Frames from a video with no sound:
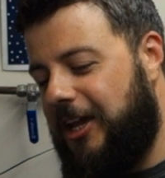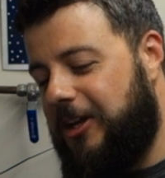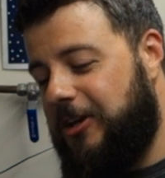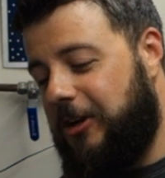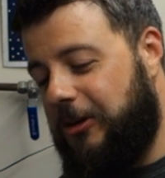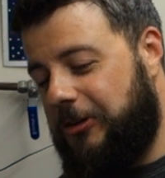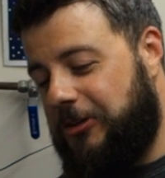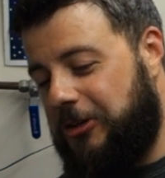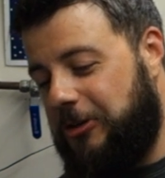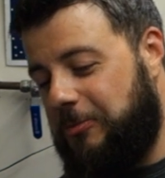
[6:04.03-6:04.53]

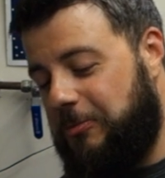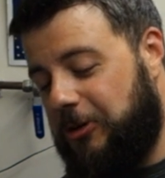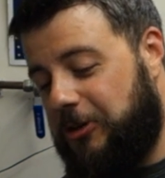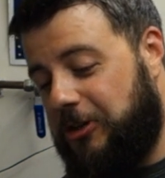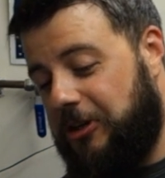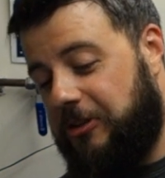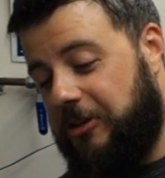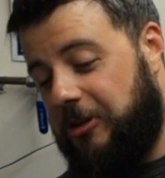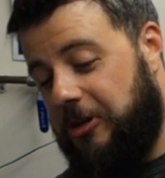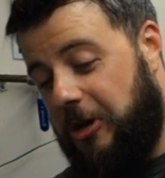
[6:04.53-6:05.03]
Not too much
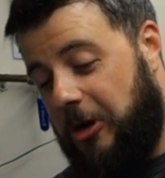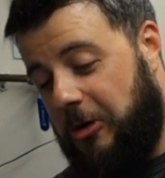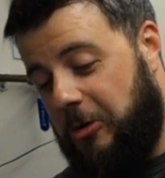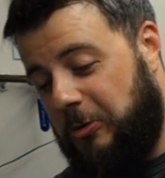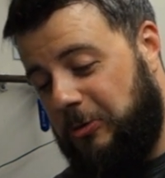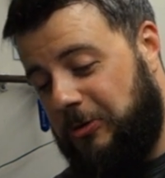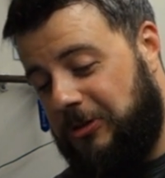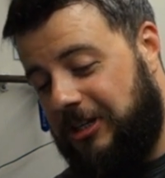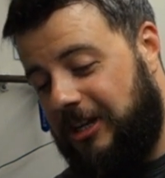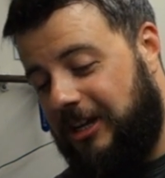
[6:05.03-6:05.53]
on the
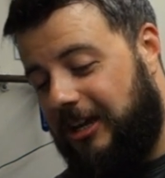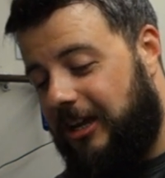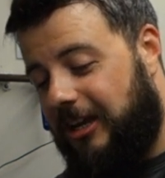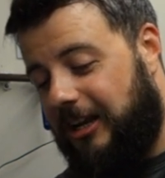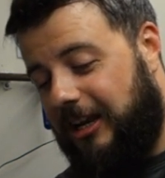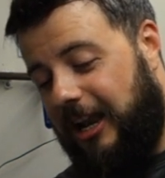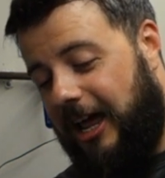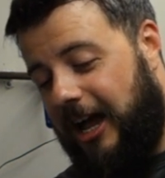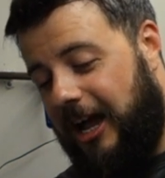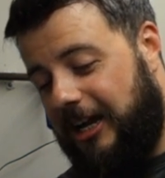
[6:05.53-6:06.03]
nose.
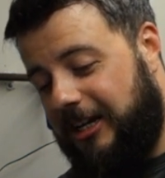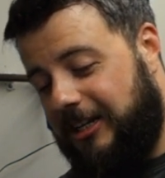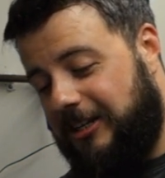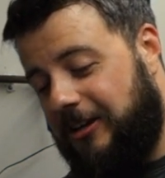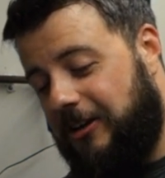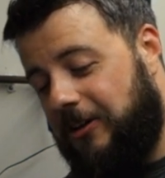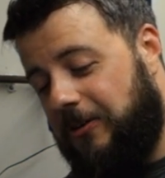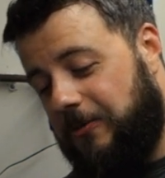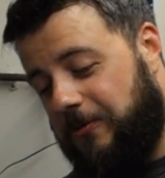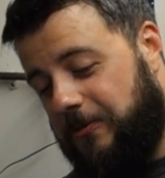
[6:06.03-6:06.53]
Light,
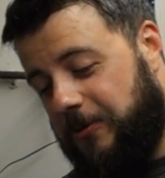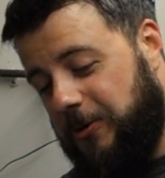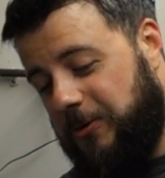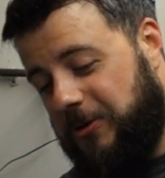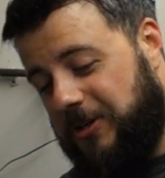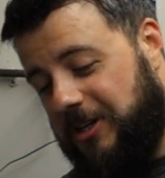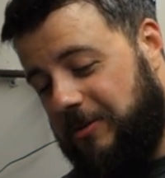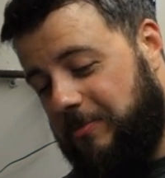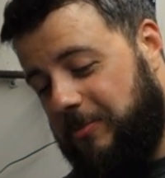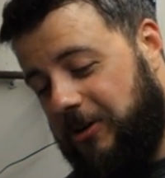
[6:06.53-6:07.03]

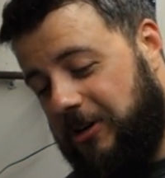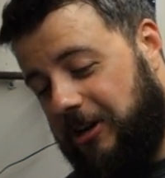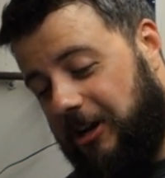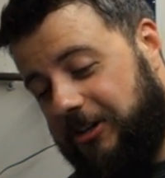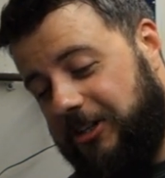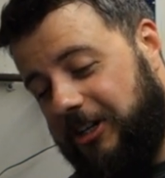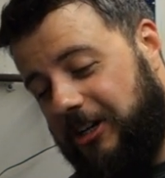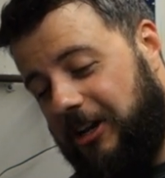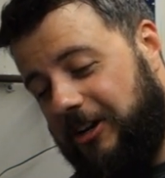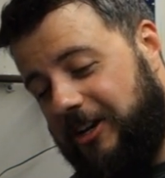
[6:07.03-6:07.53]
fruity, but
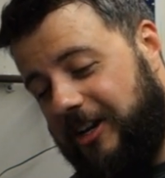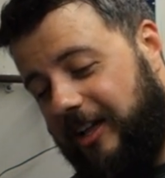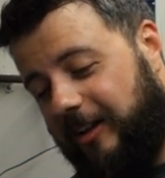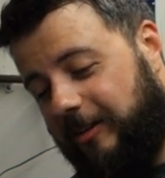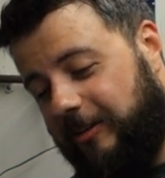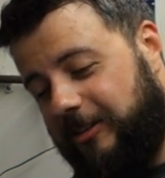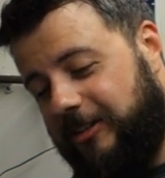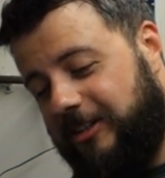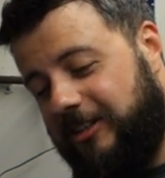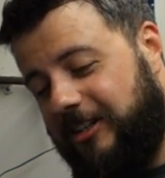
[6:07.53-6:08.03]
not a lot
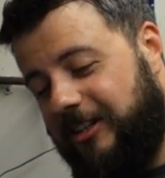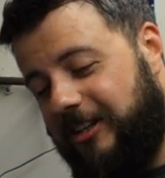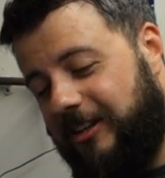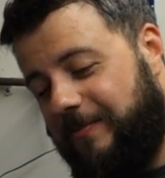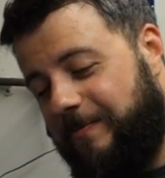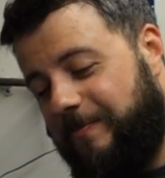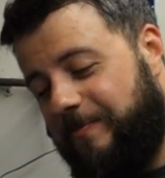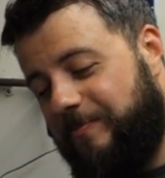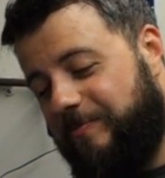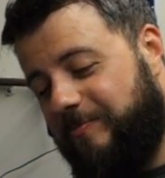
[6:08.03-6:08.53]
else.
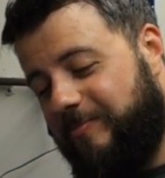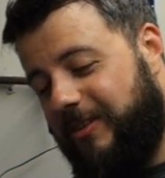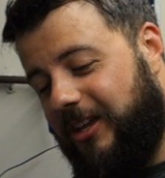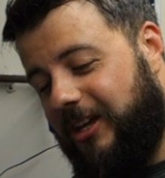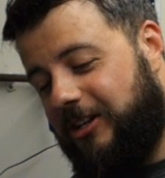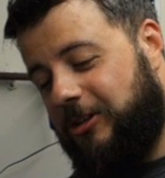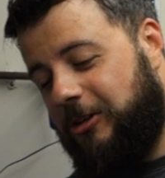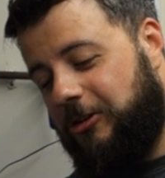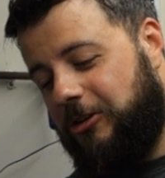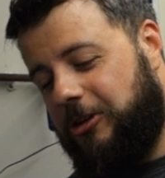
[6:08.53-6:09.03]

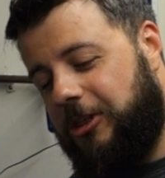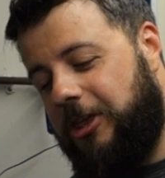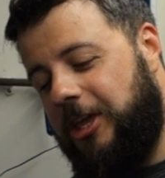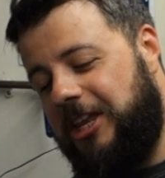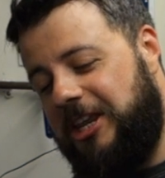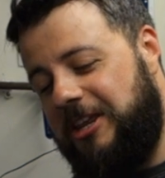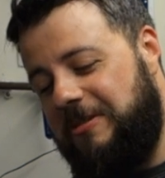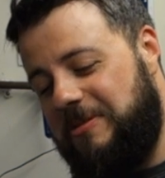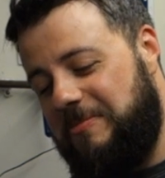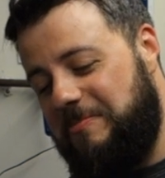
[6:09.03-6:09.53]
A touch
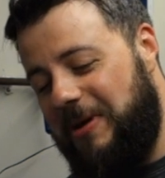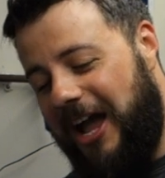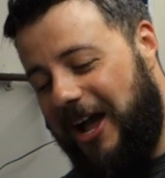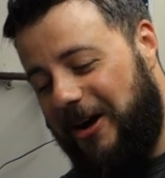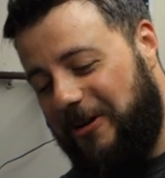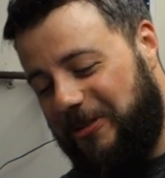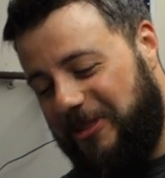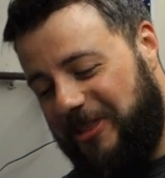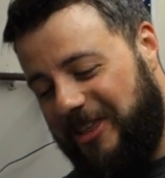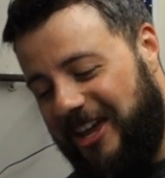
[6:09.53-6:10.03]
thin in
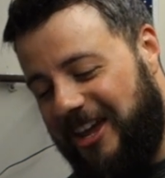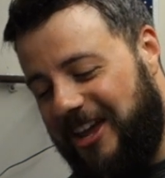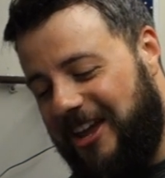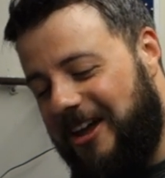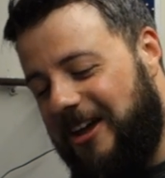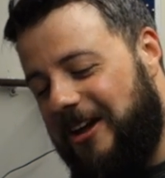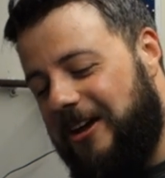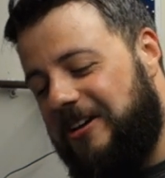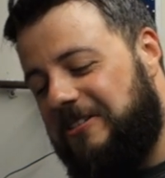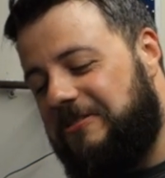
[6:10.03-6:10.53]
mouth.
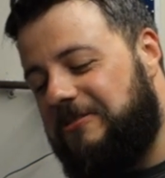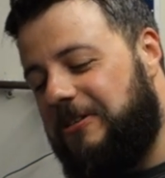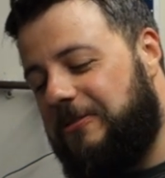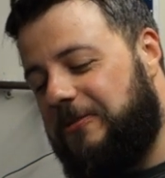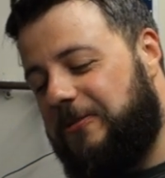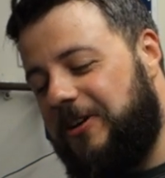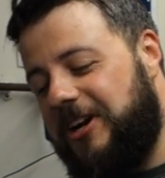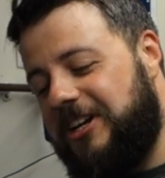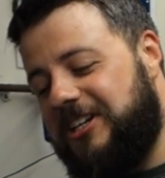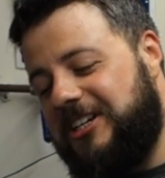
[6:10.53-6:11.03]

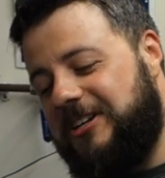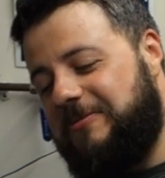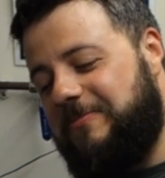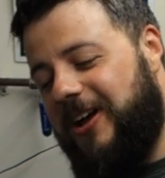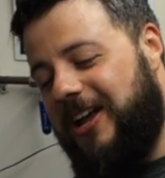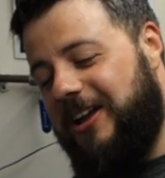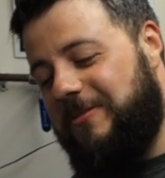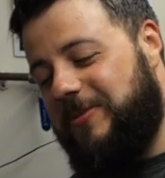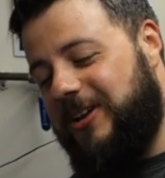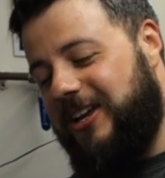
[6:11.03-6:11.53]
Refreshing
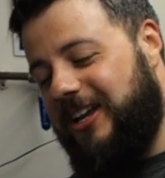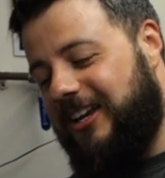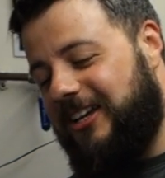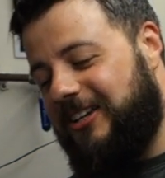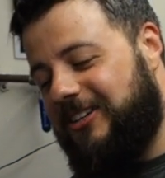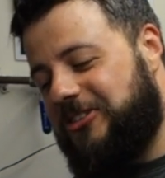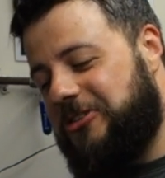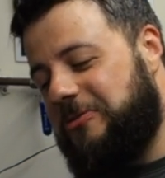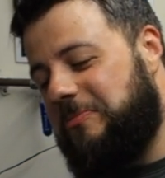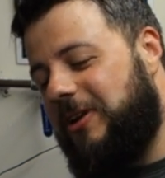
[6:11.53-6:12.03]
maybe.
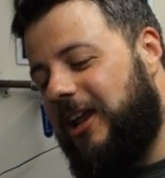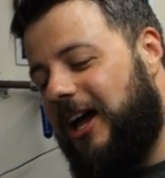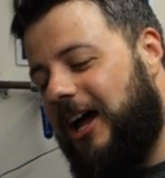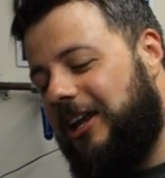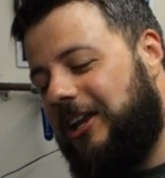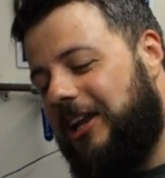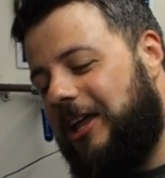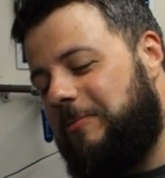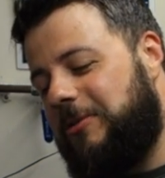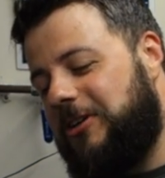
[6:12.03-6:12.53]
Some
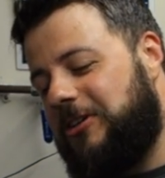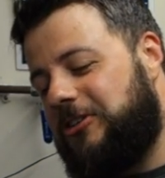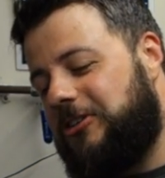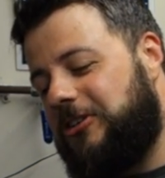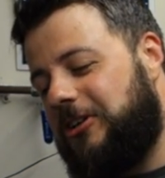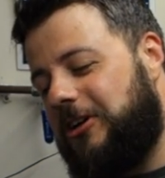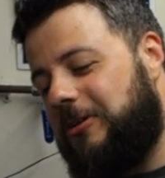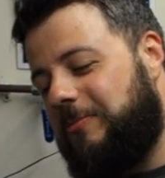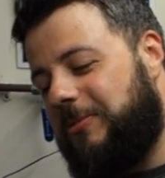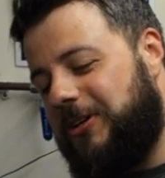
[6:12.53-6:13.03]
light lemon
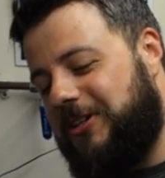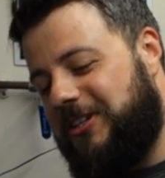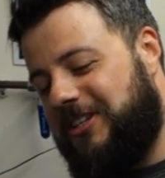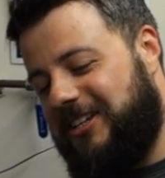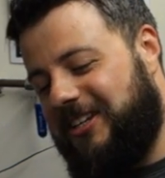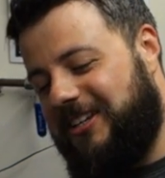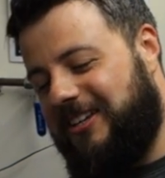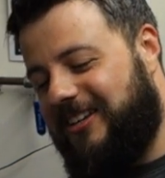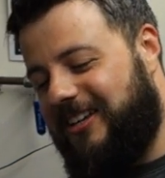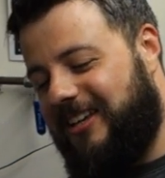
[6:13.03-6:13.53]

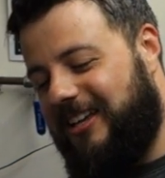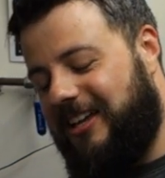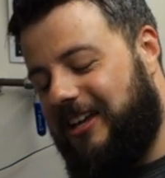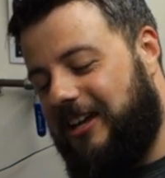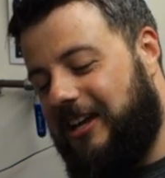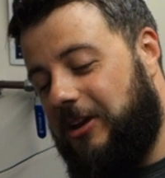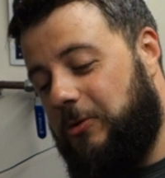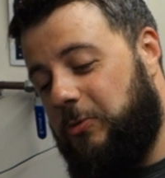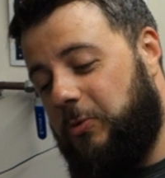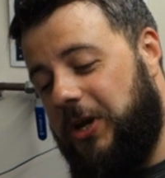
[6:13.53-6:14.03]
sherbet.
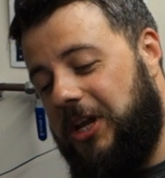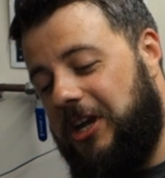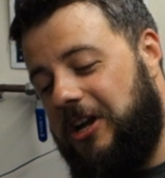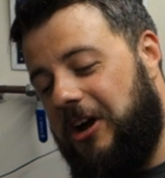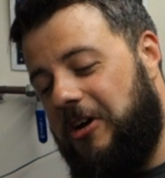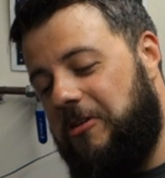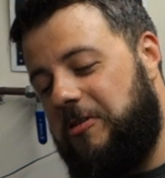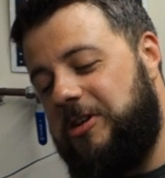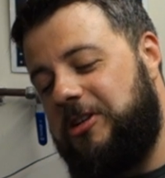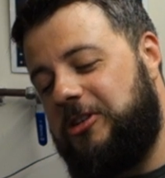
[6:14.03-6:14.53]
And weak
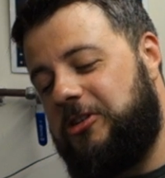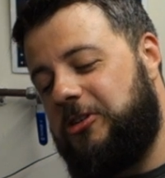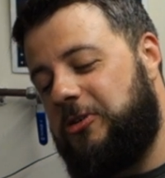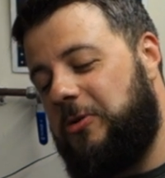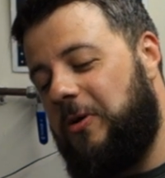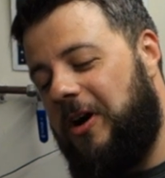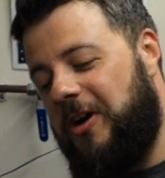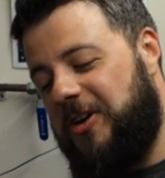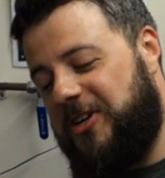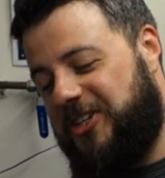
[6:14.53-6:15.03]
orange
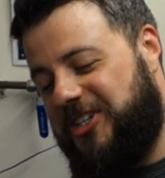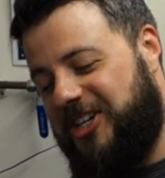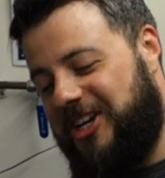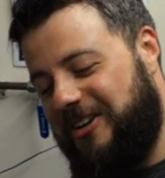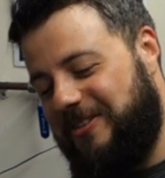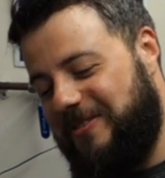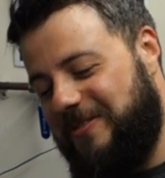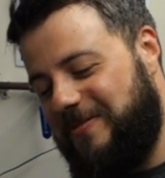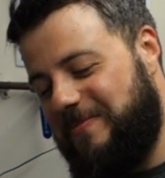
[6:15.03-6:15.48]
squash.